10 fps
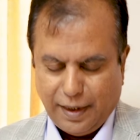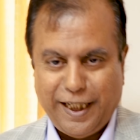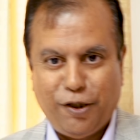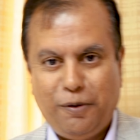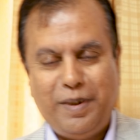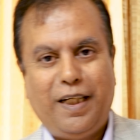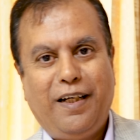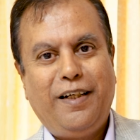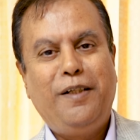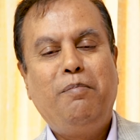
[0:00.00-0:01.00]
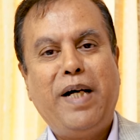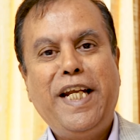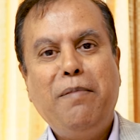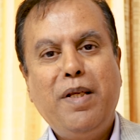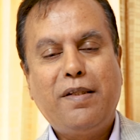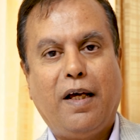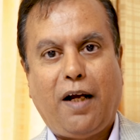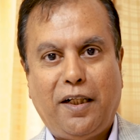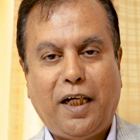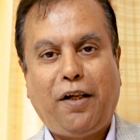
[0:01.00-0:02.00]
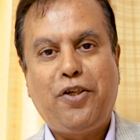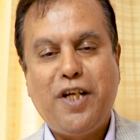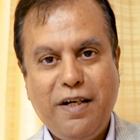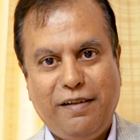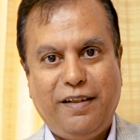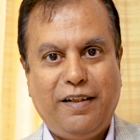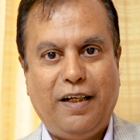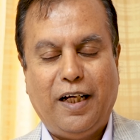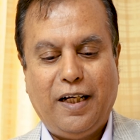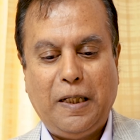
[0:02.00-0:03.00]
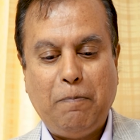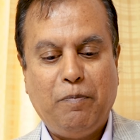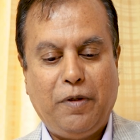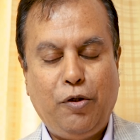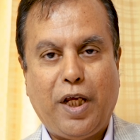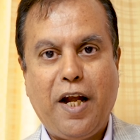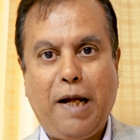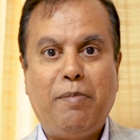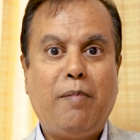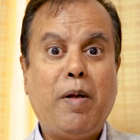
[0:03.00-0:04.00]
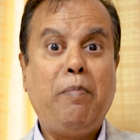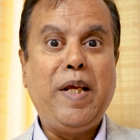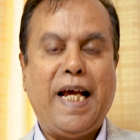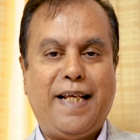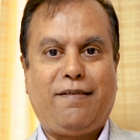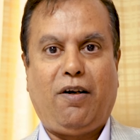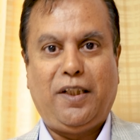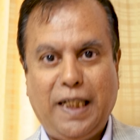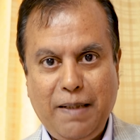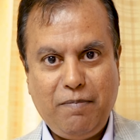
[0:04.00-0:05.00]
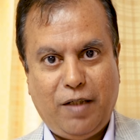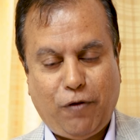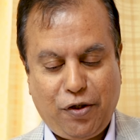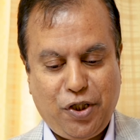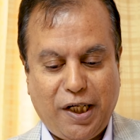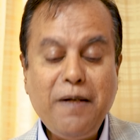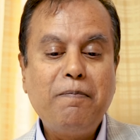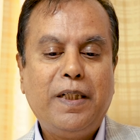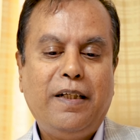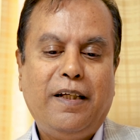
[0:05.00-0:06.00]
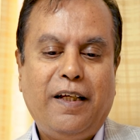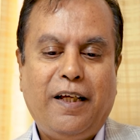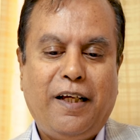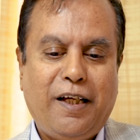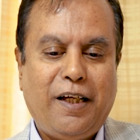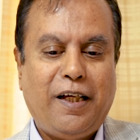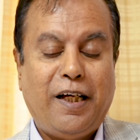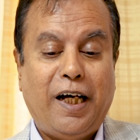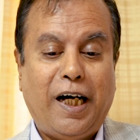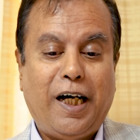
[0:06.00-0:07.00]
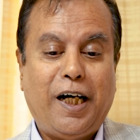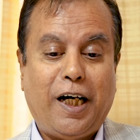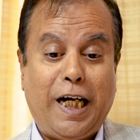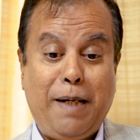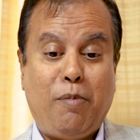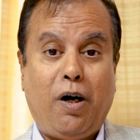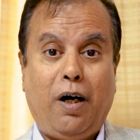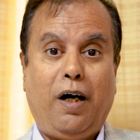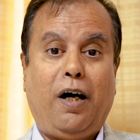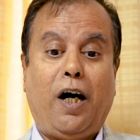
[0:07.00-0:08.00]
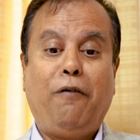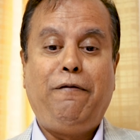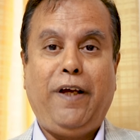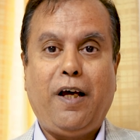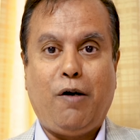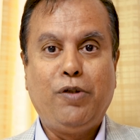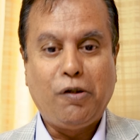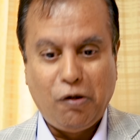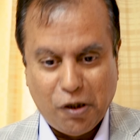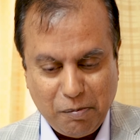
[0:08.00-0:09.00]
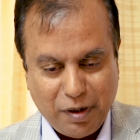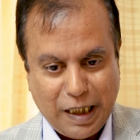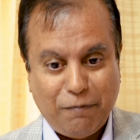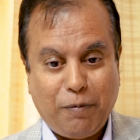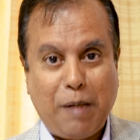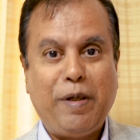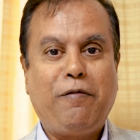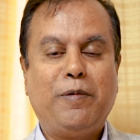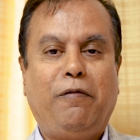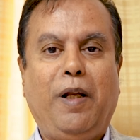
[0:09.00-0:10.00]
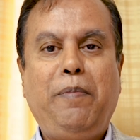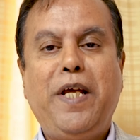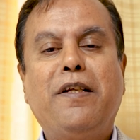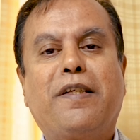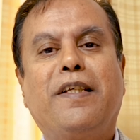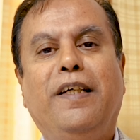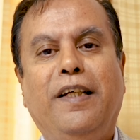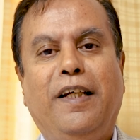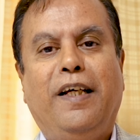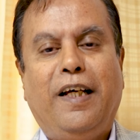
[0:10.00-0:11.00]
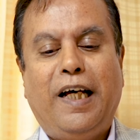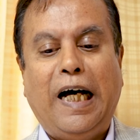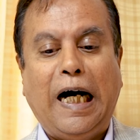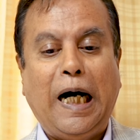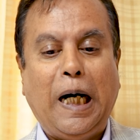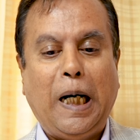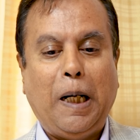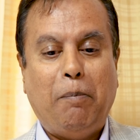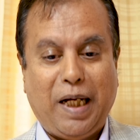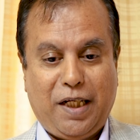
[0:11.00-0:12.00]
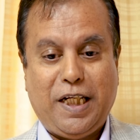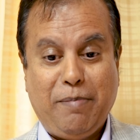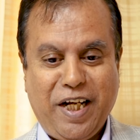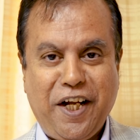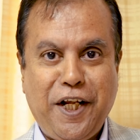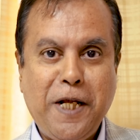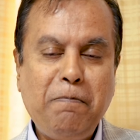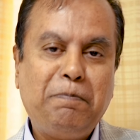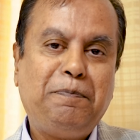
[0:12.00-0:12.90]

Hello, my name is Radhakrishnan. You can remember me as Radha for short. I'm halfway around the globe. I'm coming from the Philippines, but I'm an Indian.